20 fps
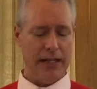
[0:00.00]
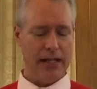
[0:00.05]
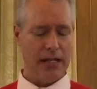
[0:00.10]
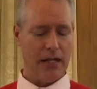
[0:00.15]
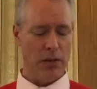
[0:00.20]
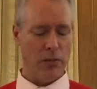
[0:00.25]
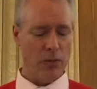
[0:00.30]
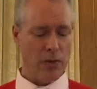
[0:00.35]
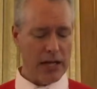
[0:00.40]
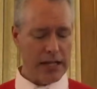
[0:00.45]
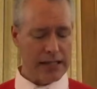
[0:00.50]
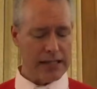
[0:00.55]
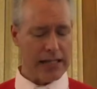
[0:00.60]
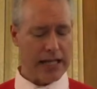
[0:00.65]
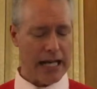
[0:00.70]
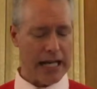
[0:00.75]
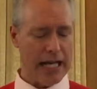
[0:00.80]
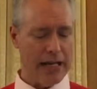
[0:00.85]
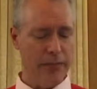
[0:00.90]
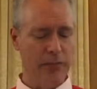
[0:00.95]
and at one
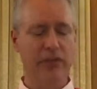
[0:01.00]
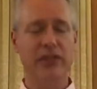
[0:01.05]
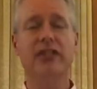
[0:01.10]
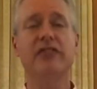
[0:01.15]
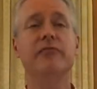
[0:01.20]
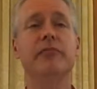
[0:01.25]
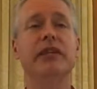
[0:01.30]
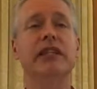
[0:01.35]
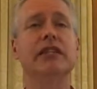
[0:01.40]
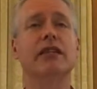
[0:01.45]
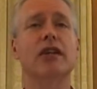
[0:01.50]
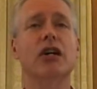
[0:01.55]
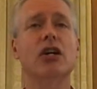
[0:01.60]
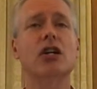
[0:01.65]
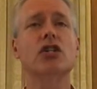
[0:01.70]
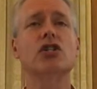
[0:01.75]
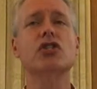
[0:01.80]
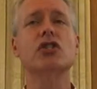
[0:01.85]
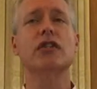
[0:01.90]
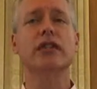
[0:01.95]
time would have been
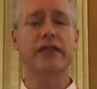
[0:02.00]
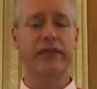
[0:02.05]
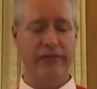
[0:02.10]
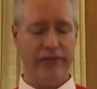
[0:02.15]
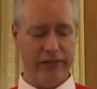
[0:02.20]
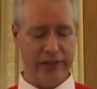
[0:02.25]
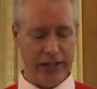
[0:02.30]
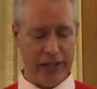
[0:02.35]
largely